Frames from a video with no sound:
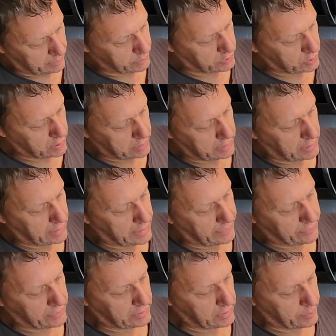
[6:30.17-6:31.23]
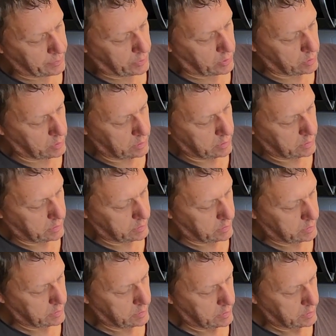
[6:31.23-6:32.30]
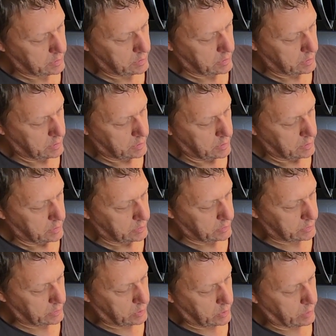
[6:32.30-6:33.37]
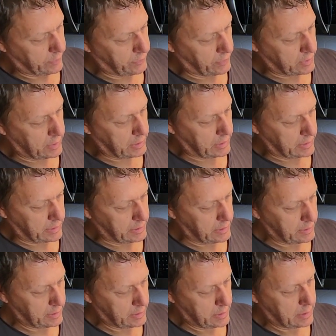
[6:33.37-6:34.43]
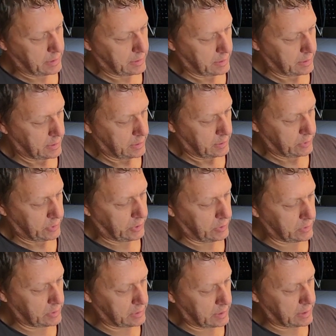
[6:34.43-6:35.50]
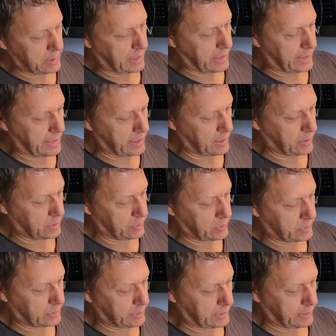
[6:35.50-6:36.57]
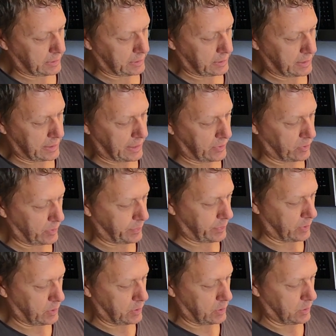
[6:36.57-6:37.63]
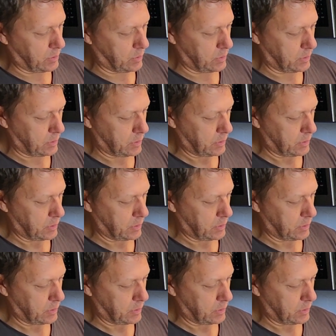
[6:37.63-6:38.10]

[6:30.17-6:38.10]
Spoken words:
chocolate left in the bowl. So if you've got children in the house, they can lick out the bowl.